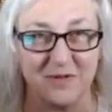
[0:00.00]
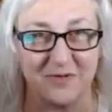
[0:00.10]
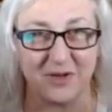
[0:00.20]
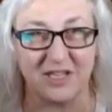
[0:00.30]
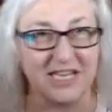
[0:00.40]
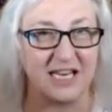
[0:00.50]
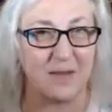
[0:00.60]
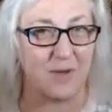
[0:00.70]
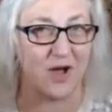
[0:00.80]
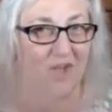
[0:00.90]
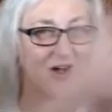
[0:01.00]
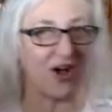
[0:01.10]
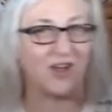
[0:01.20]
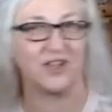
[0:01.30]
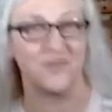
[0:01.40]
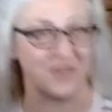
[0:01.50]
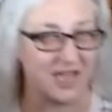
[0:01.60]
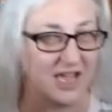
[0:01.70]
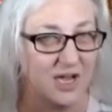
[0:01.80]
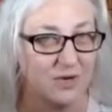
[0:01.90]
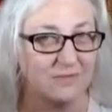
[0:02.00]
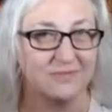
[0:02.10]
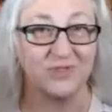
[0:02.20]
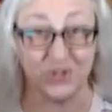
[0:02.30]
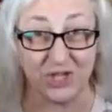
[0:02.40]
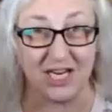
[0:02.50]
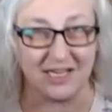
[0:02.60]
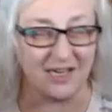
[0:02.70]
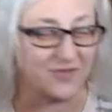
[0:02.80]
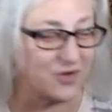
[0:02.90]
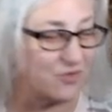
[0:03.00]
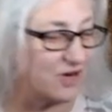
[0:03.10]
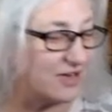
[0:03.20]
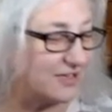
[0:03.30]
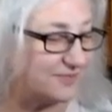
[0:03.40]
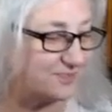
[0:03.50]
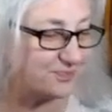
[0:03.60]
for cleaning up all of the shit, if you will.